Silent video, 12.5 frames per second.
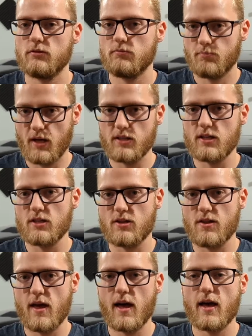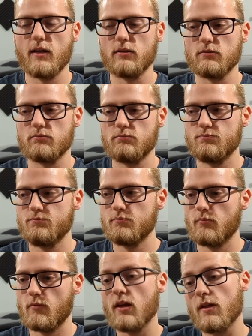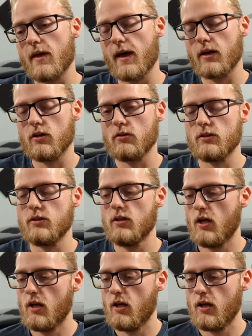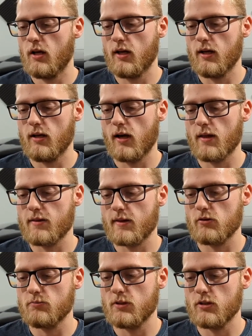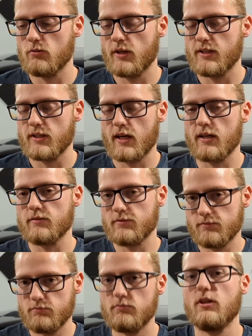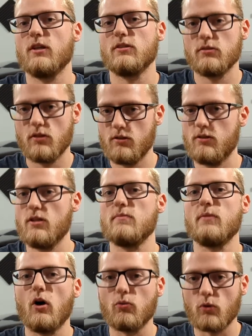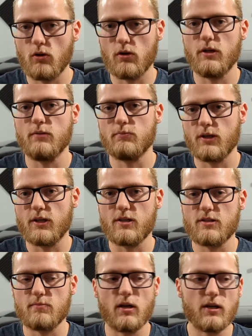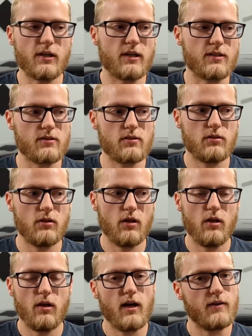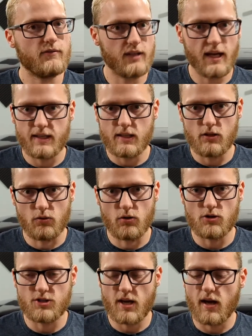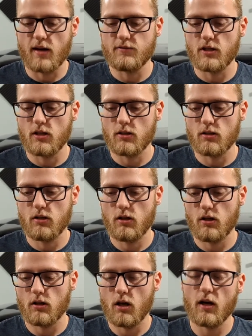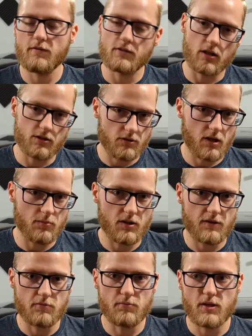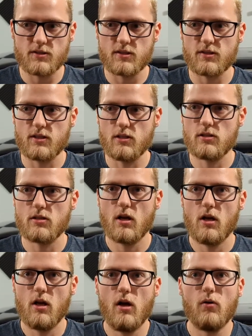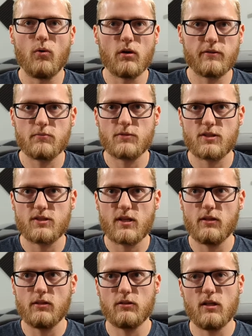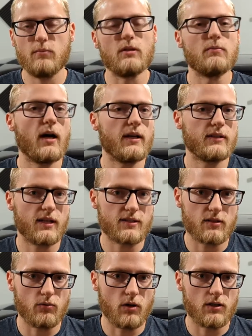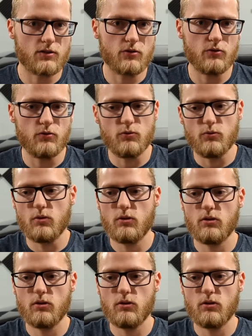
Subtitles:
pay attention to that and get that going. I think that would be a good way to kind of get the ball rolling and bringing in some money, as I haven't had any orders yet. I've done a lot. I've talked to a couple of different businesses. One of them just said they'll keep me in mind in case they want to